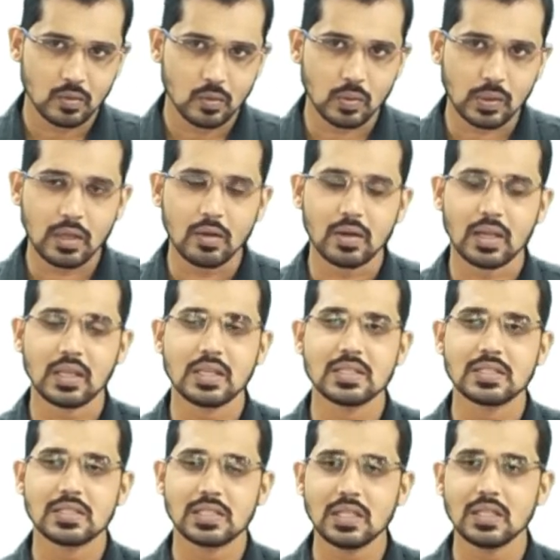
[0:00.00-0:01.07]
Okay, or I can
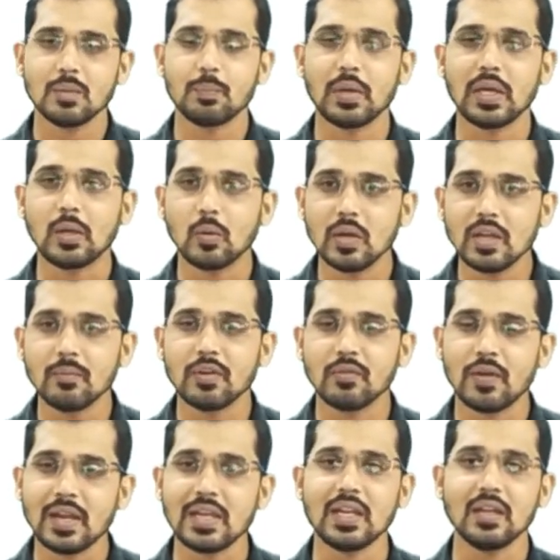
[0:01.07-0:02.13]
say the petroleum
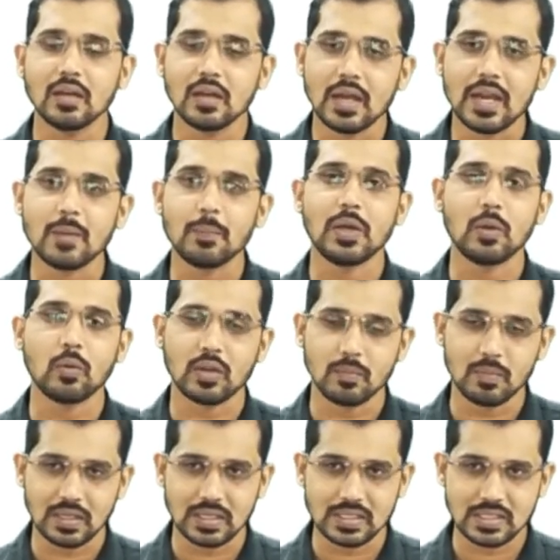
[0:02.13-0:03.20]
refining and
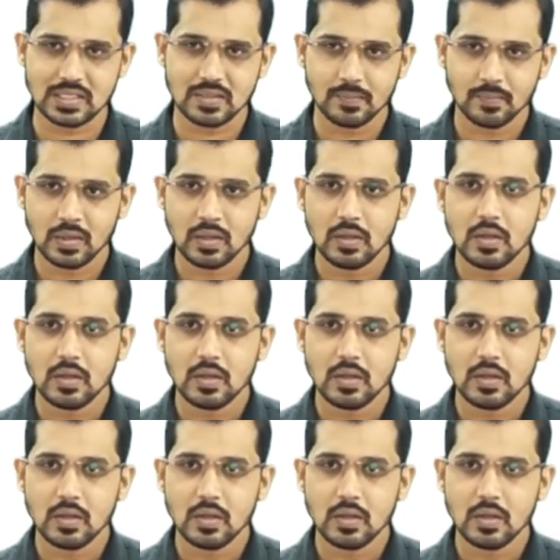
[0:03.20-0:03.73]
petrochemicals.